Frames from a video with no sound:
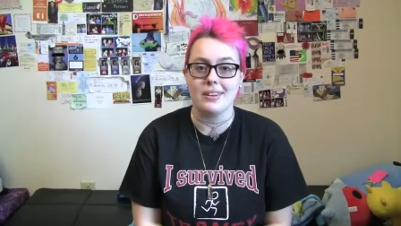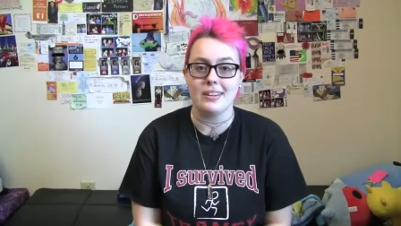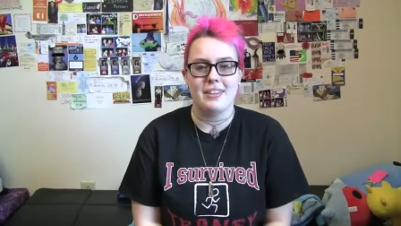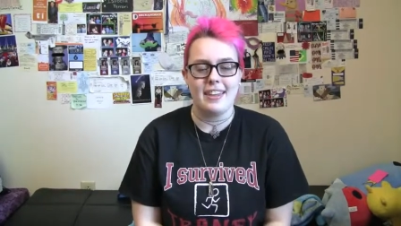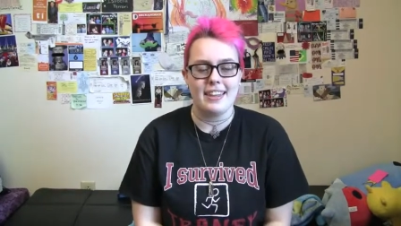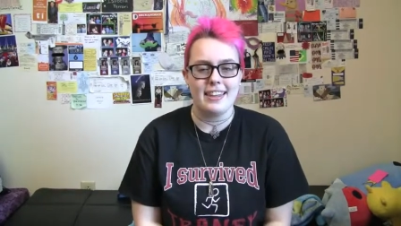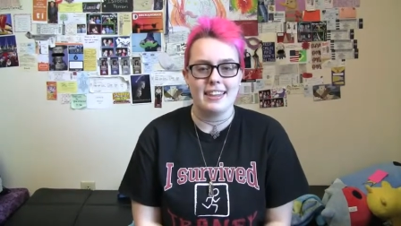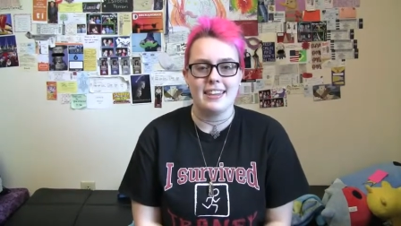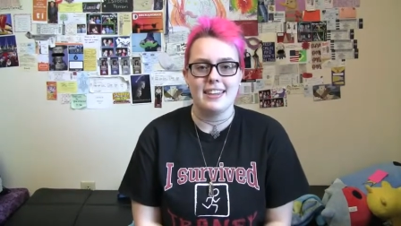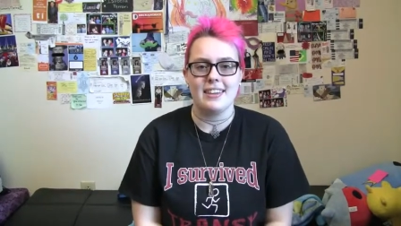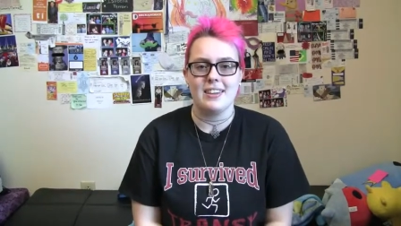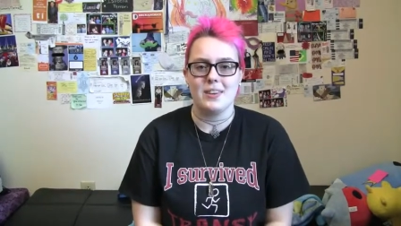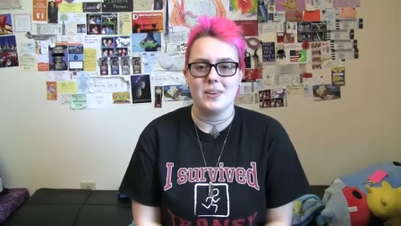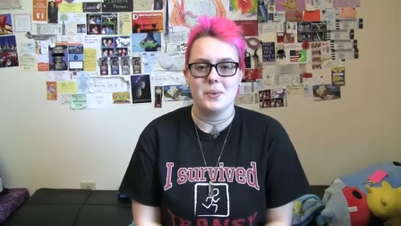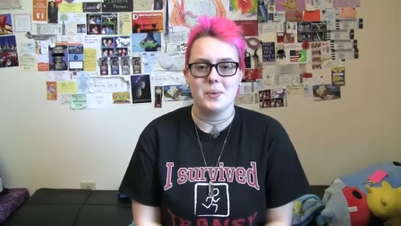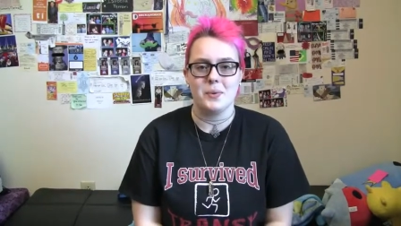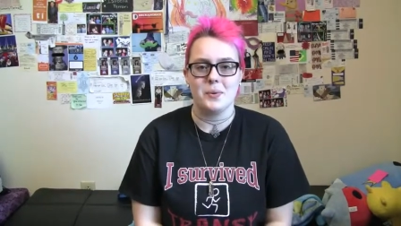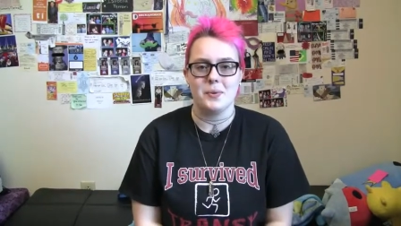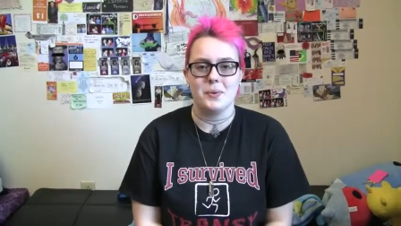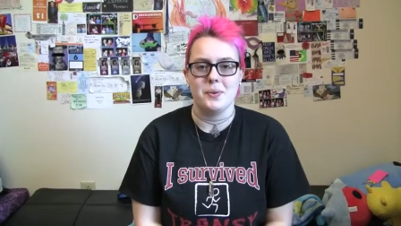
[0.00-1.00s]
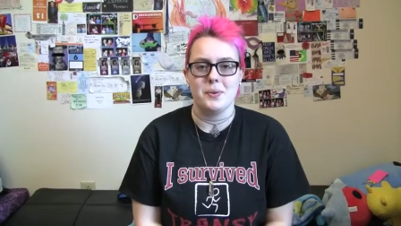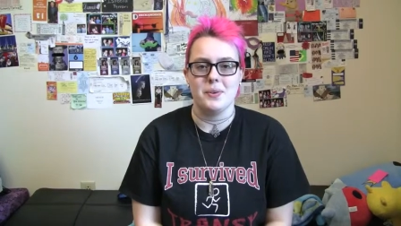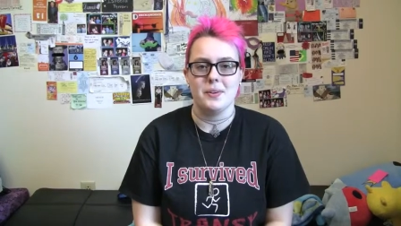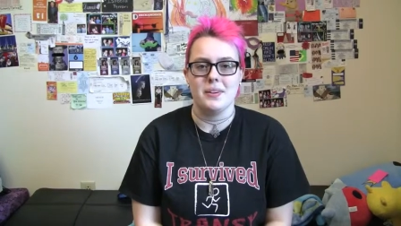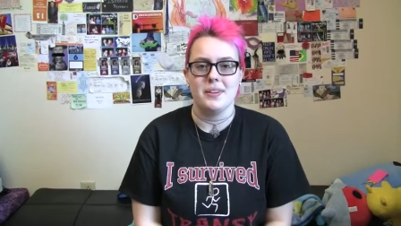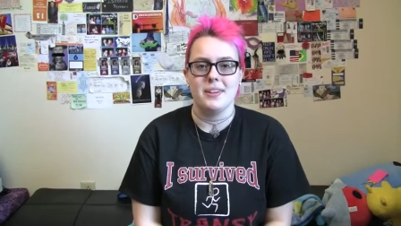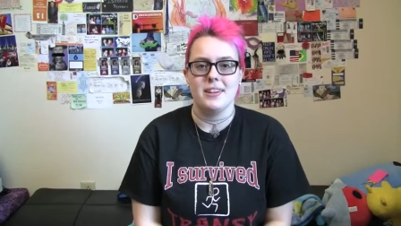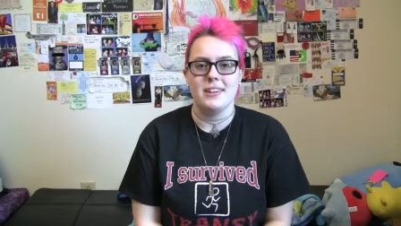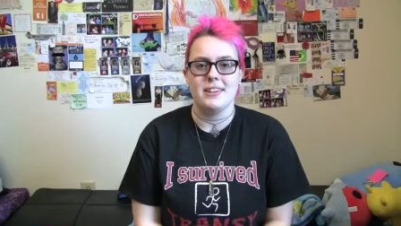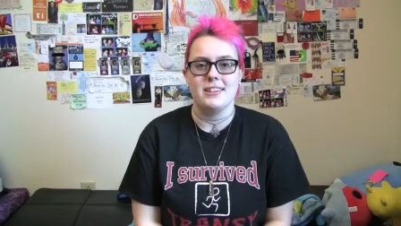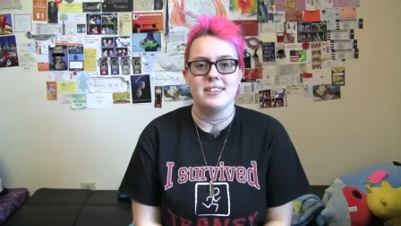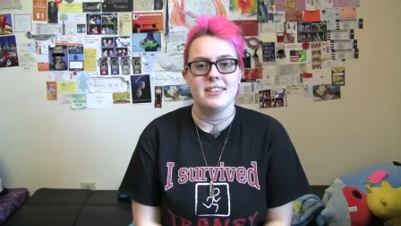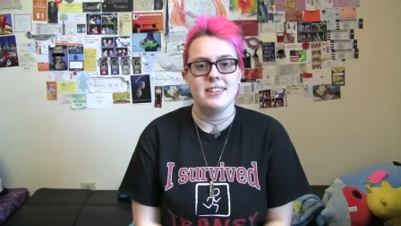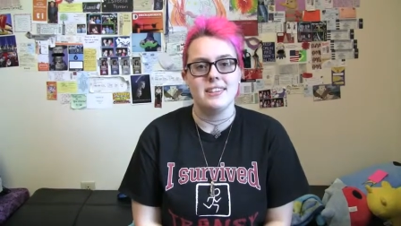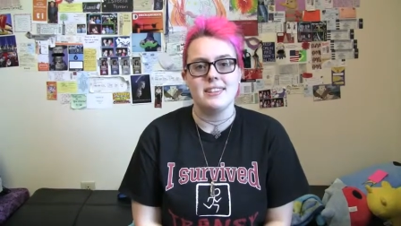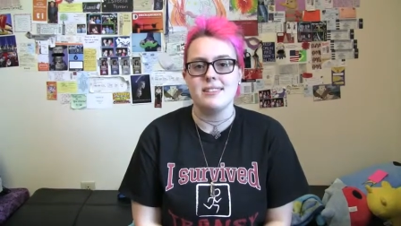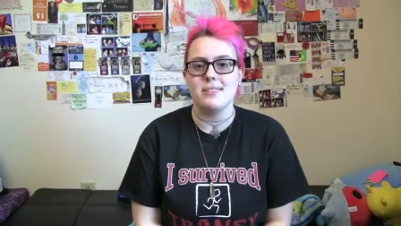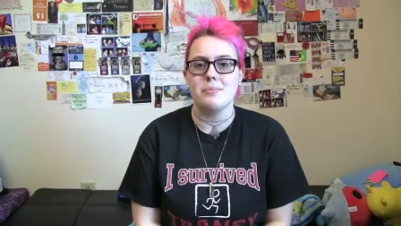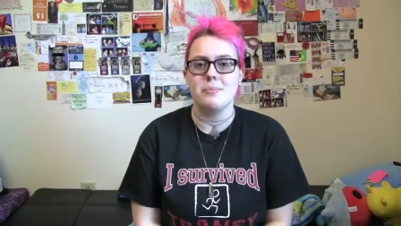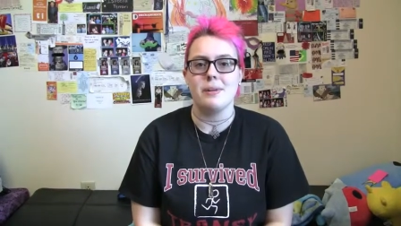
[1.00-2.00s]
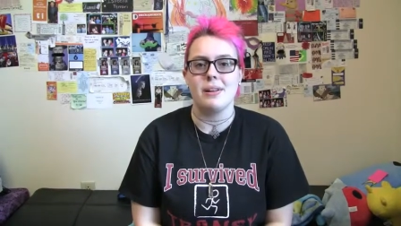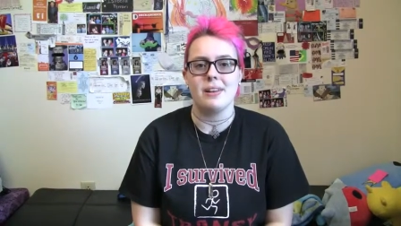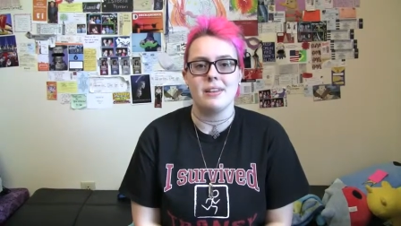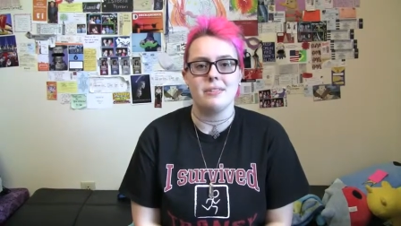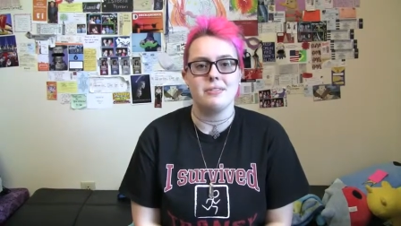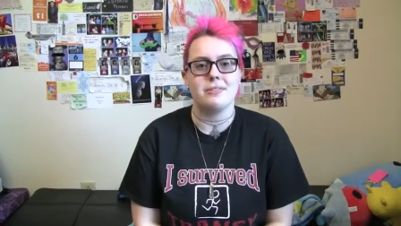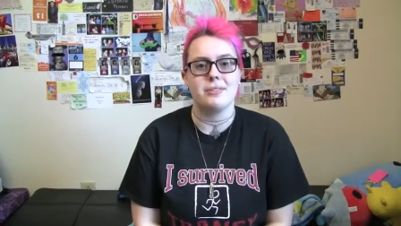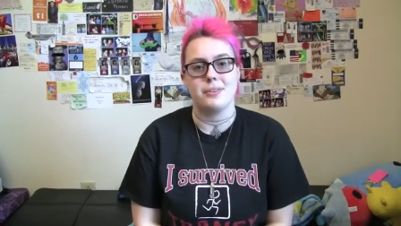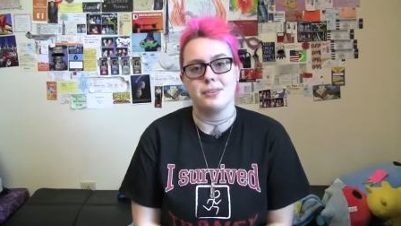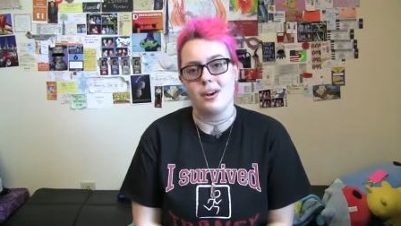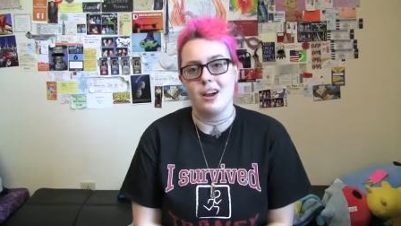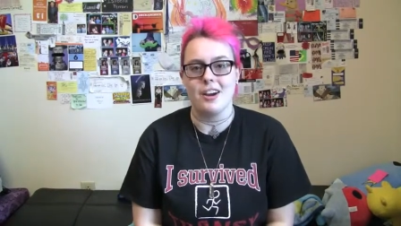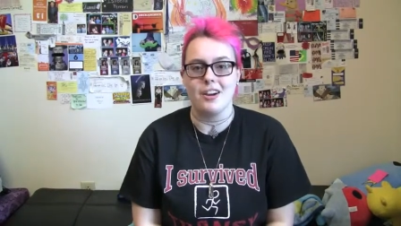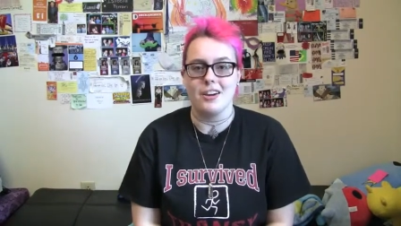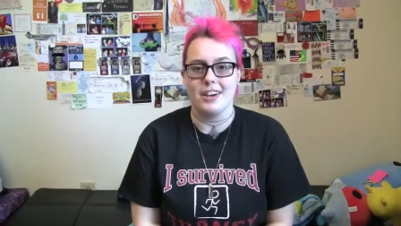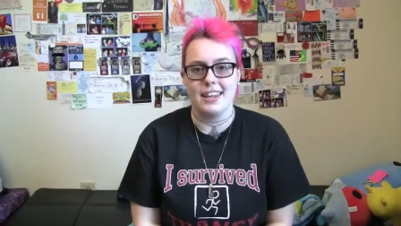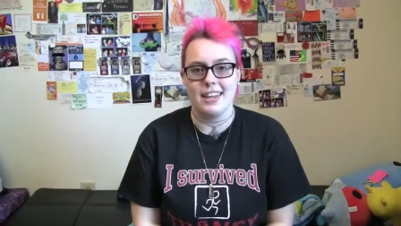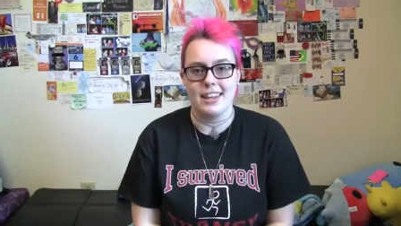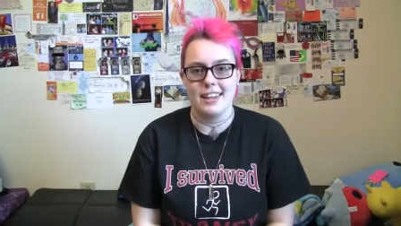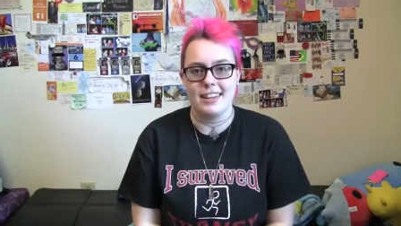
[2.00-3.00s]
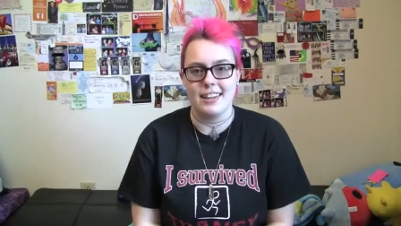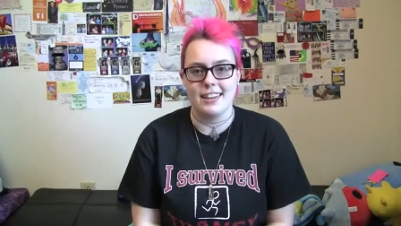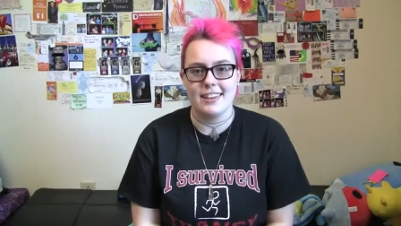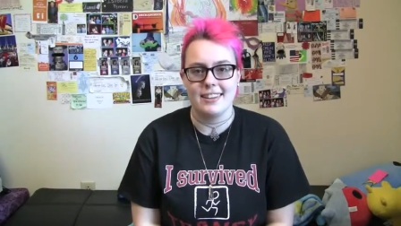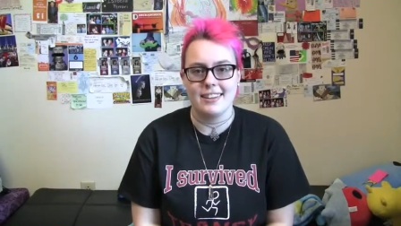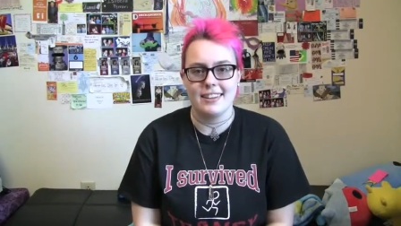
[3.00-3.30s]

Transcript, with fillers: Thank you to Isabella Ferrari,